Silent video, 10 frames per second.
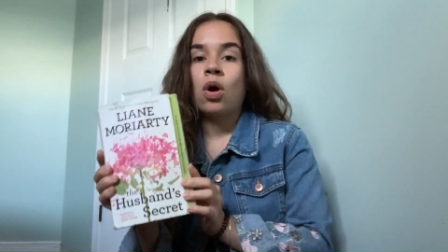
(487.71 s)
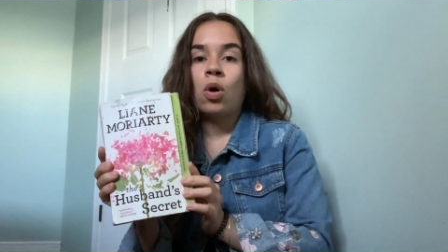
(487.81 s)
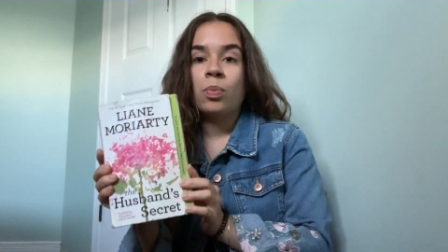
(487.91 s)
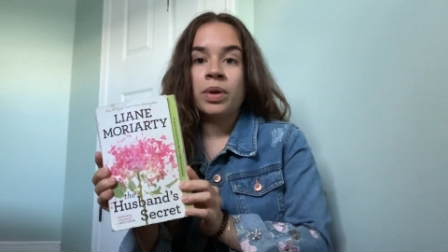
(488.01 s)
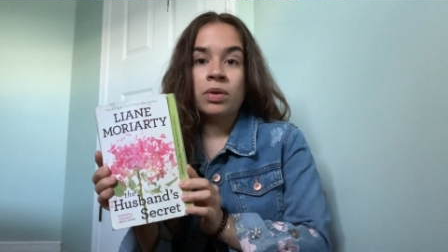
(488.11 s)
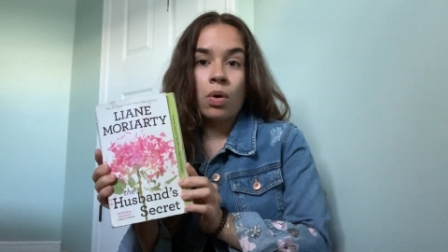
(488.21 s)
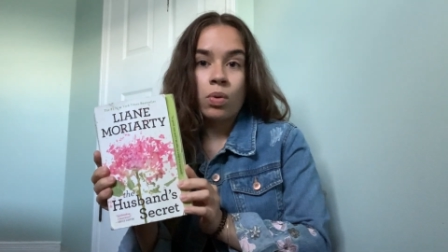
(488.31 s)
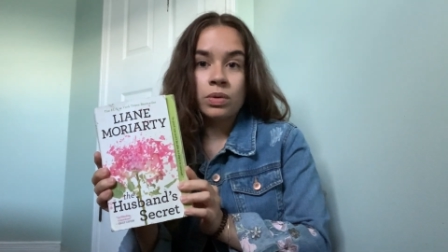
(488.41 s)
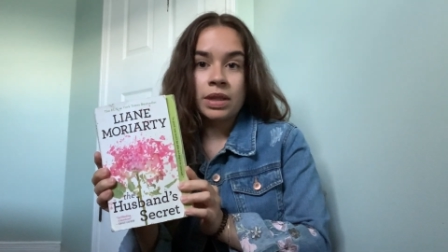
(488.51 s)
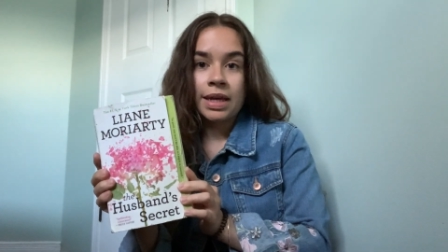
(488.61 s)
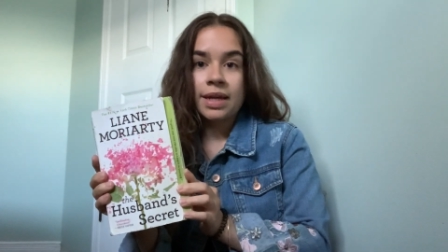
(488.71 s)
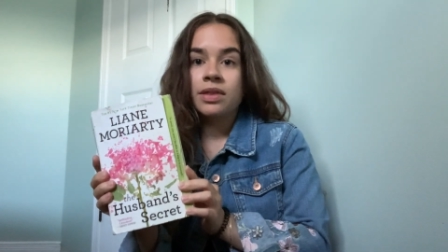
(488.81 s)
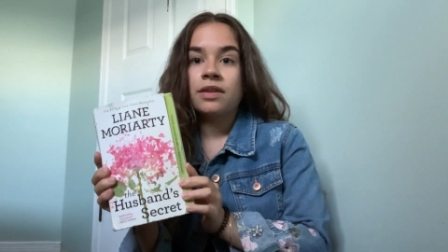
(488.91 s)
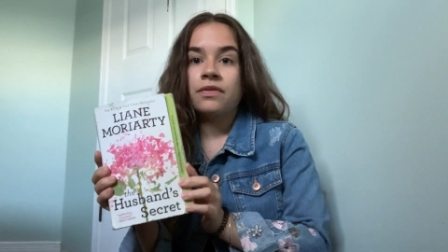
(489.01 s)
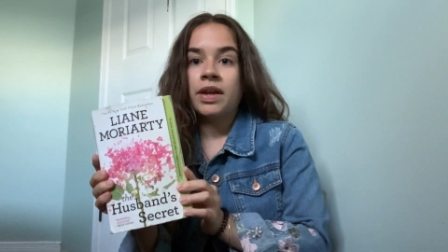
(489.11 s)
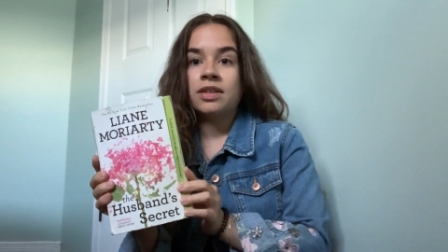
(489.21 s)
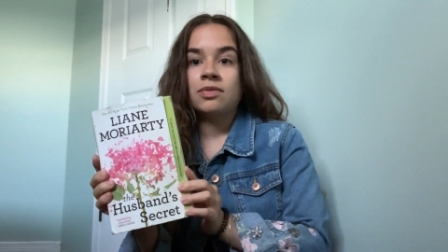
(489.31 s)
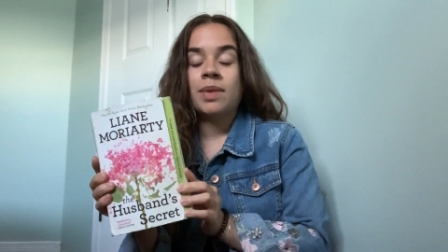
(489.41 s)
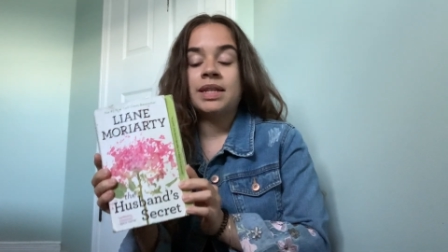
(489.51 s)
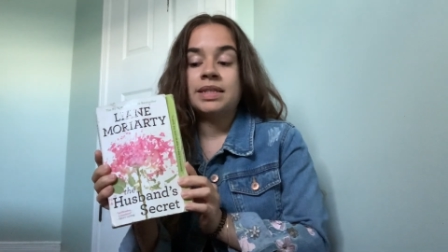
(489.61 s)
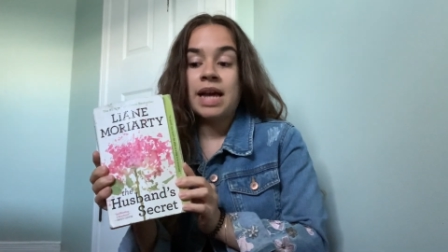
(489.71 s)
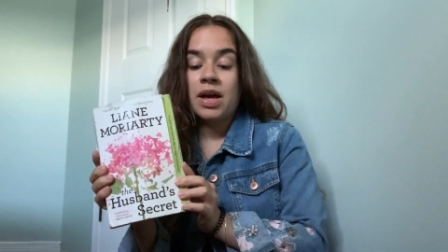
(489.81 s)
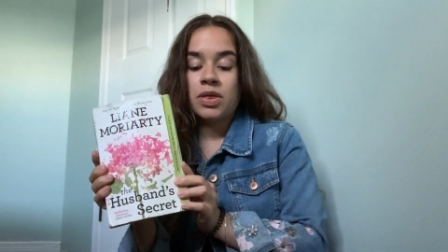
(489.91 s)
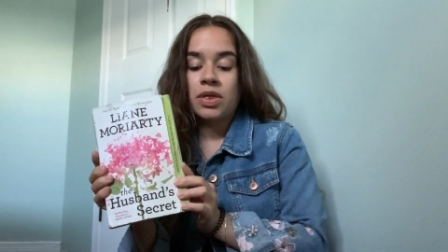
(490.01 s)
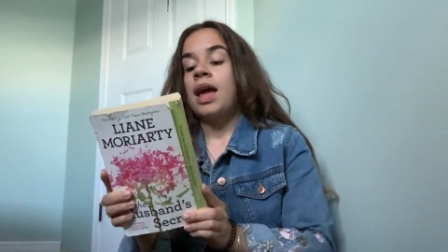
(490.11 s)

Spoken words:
"Open only in the event of my death."